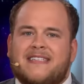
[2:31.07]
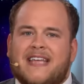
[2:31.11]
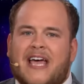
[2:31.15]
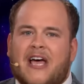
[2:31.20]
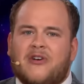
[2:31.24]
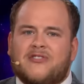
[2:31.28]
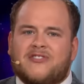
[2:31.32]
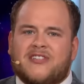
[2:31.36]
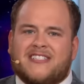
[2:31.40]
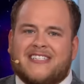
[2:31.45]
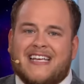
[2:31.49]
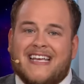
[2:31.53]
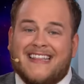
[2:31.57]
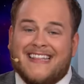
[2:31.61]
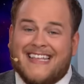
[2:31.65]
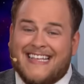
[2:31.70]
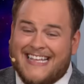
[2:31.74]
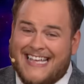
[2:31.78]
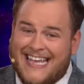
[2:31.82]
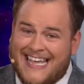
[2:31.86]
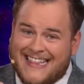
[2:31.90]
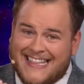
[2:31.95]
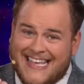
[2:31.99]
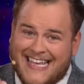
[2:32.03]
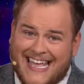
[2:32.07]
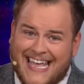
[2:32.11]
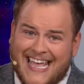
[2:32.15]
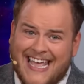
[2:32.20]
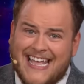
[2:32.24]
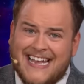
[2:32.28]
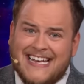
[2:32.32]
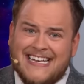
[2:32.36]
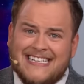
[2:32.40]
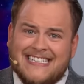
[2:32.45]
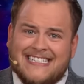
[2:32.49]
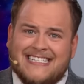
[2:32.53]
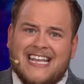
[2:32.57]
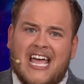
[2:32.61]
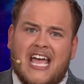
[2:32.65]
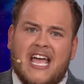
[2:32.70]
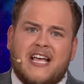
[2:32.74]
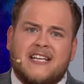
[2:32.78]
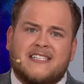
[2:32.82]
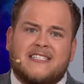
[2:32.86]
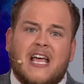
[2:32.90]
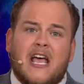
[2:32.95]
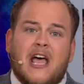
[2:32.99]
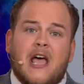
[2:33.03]
tells us in the, in the end
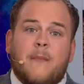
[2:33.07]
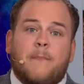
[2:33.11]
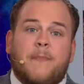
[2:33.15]
days,